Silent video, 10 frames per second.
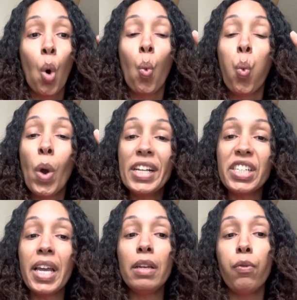
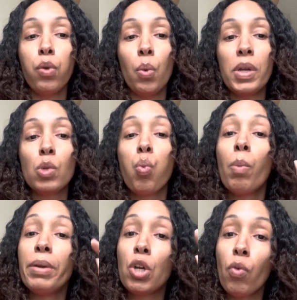which influence will
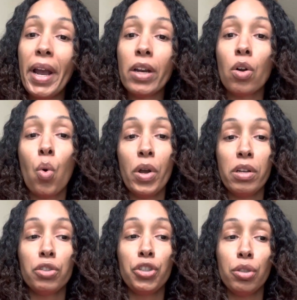be greater on
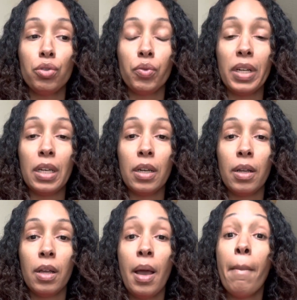your children,
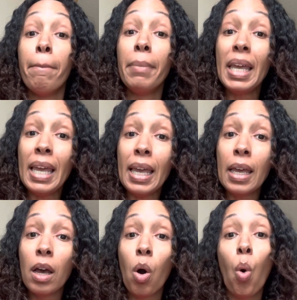me
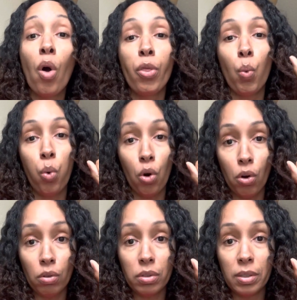or the
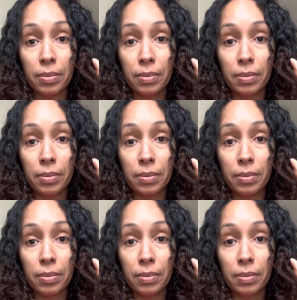world?